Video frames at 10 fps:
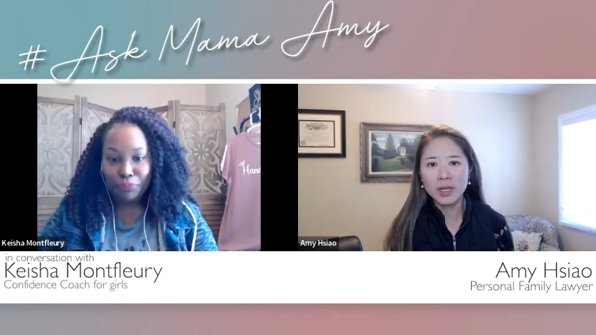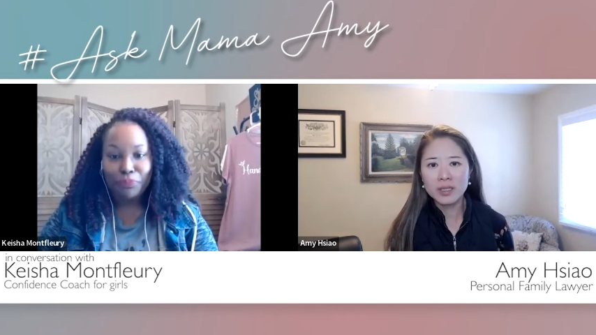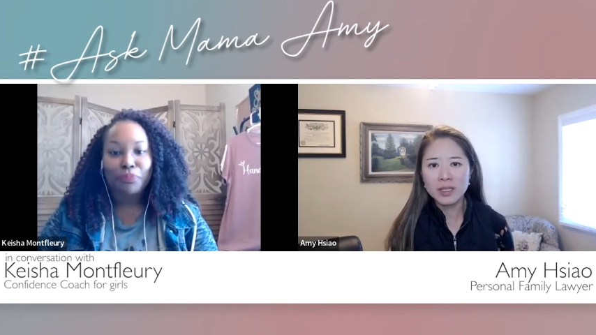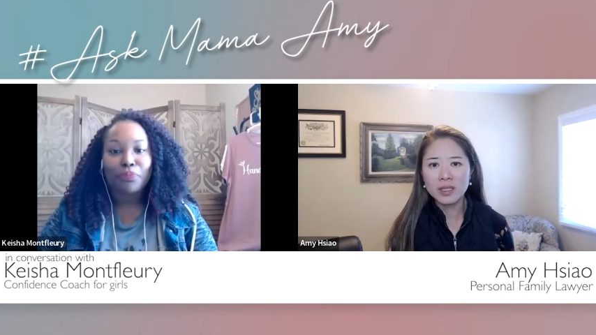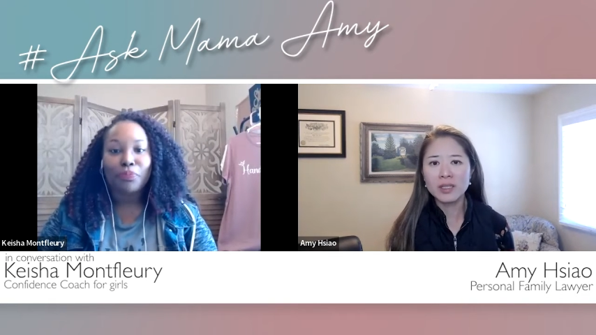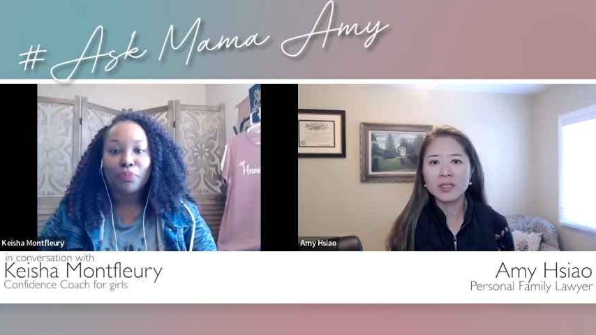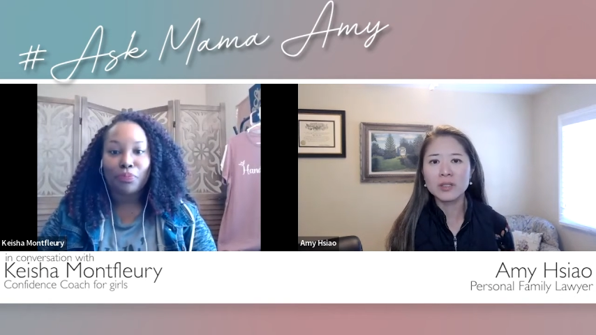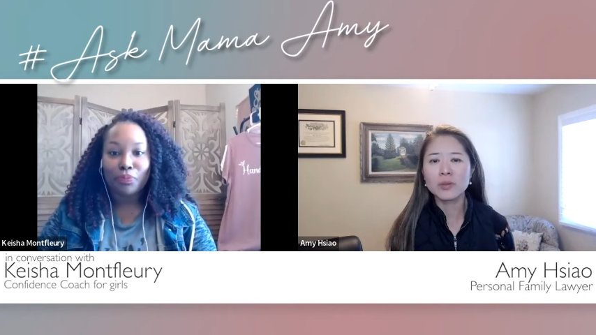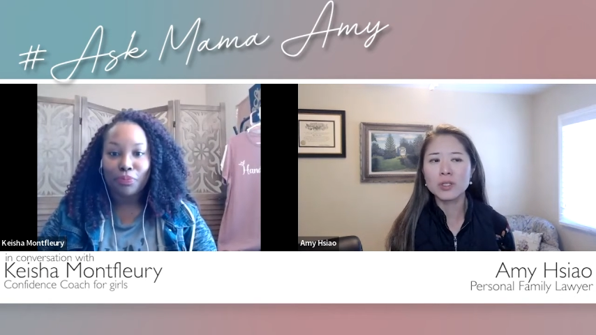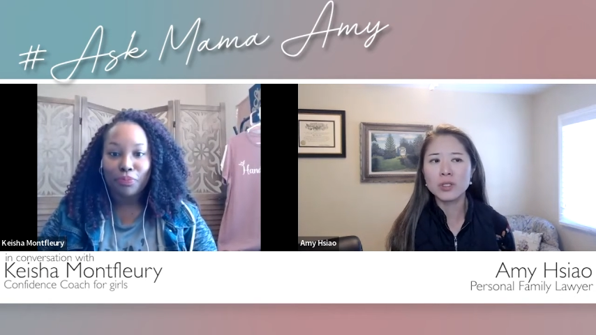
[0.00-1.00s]
Speaker 1: raising
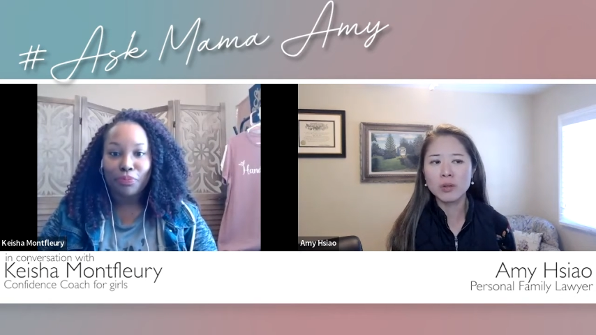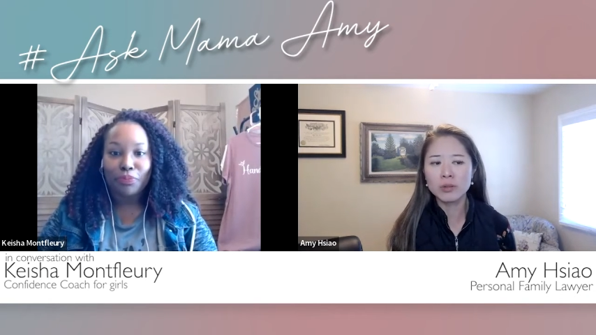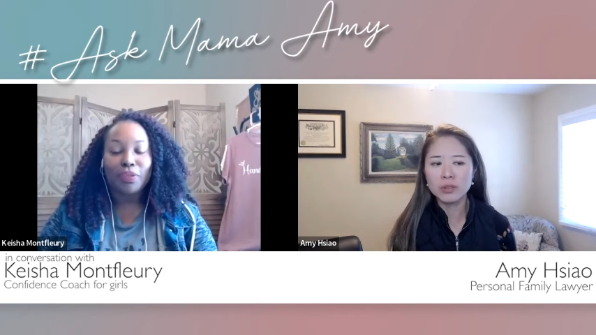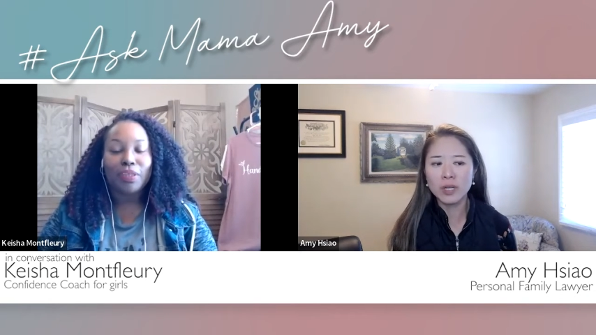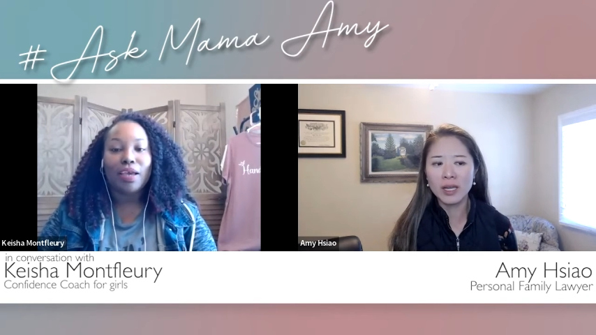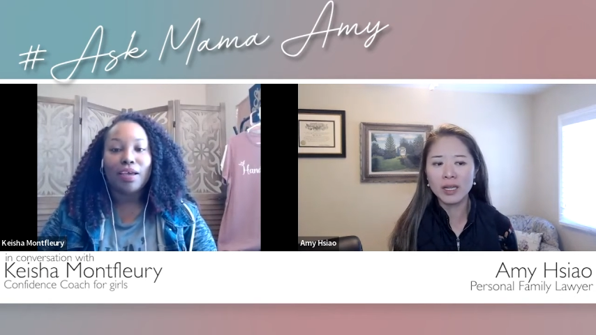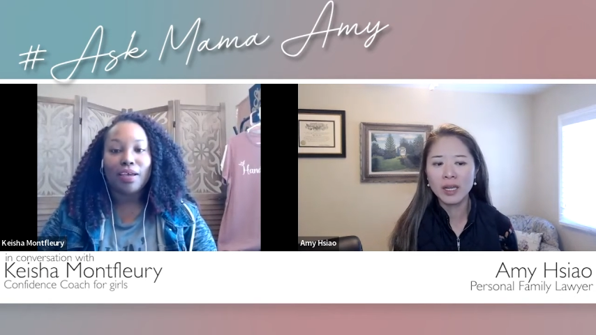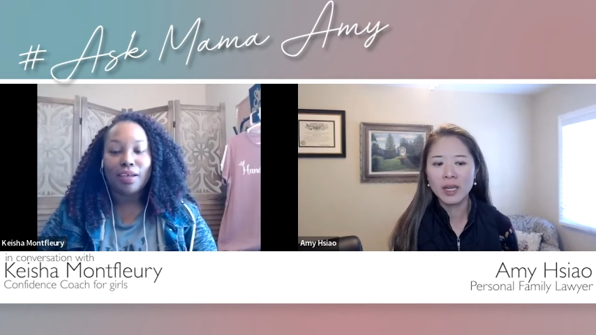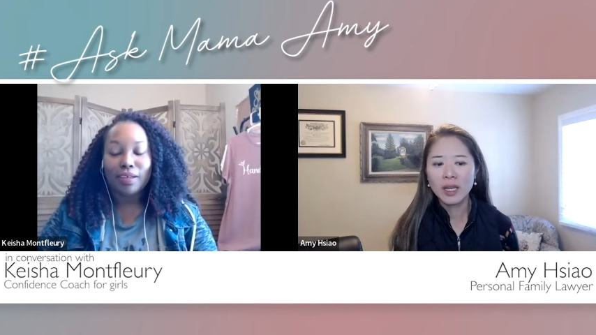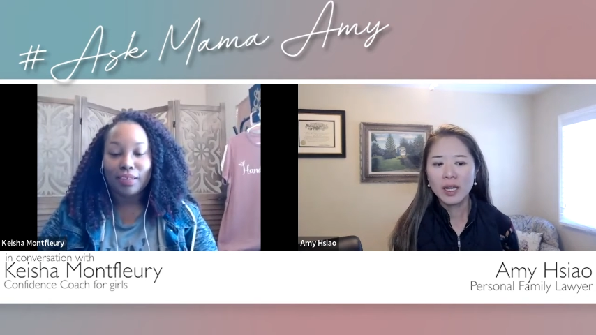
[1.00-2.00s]
these three children,
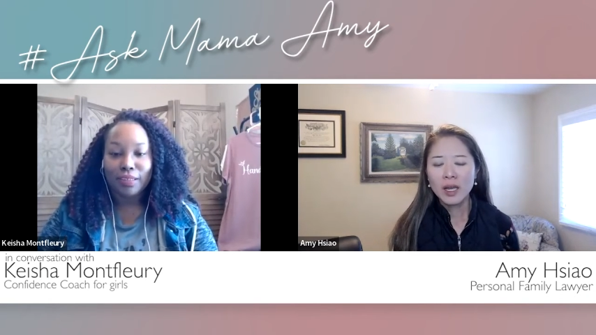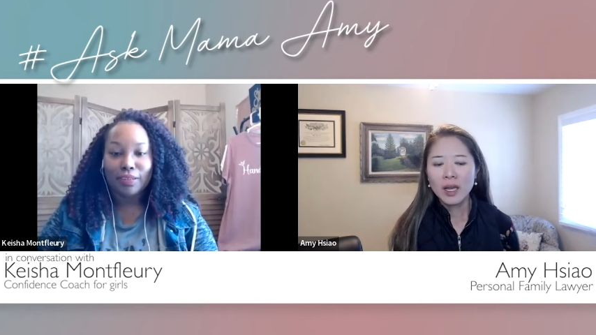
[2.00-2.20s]
yes.